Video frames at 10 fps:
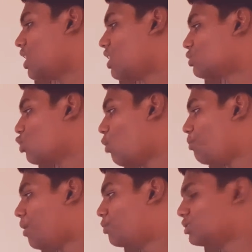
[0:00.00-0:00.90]

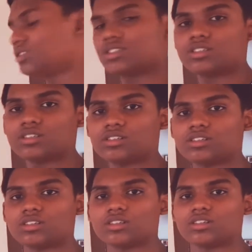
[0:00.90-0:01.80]
soap bubbles.
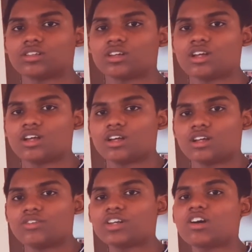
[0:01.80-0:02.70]

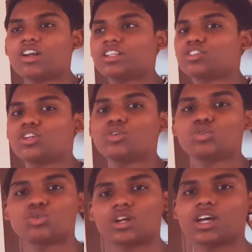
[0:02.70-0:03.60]
We call in Telugu
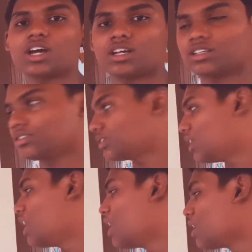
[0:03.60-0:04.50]
nuraga.
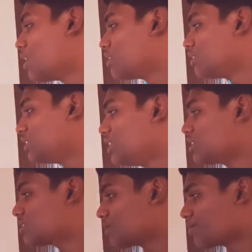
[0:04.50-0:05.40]
These